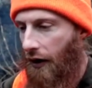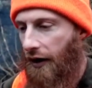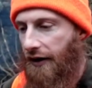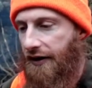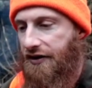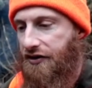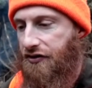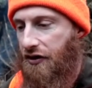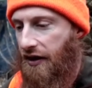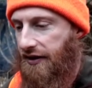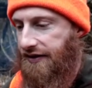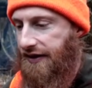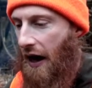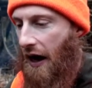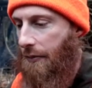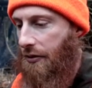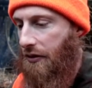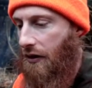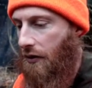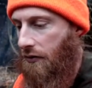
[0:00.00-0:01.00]
All right, let's try
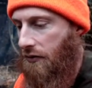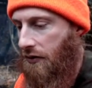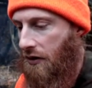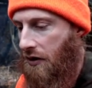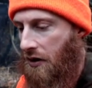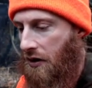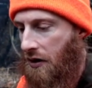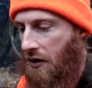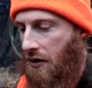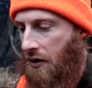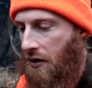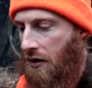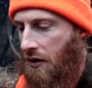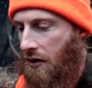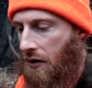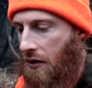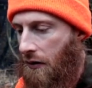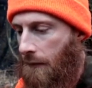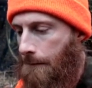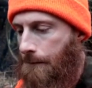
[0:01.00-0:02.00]
this apple out.
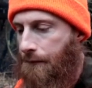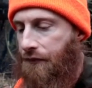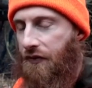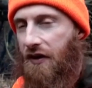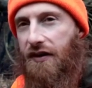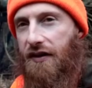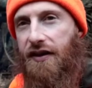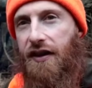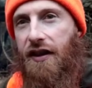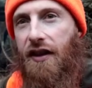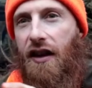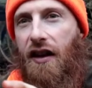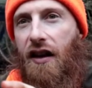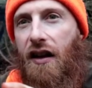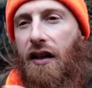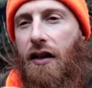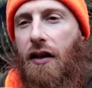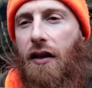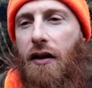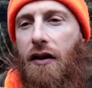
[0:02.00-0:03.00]
You see
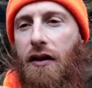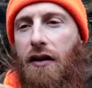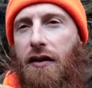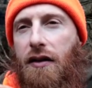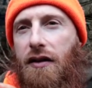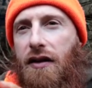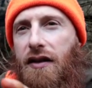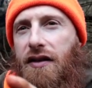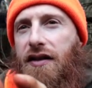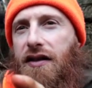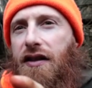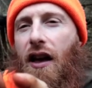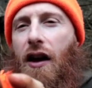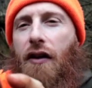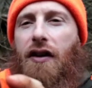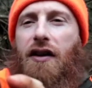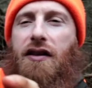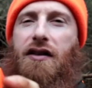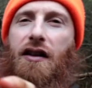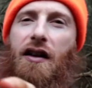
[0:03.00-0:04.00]
that? You see
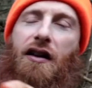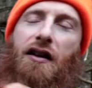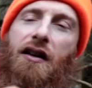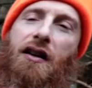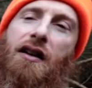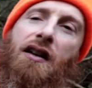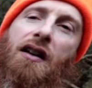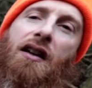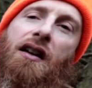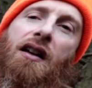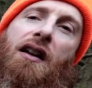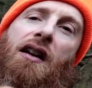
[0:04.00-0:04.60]
that right there?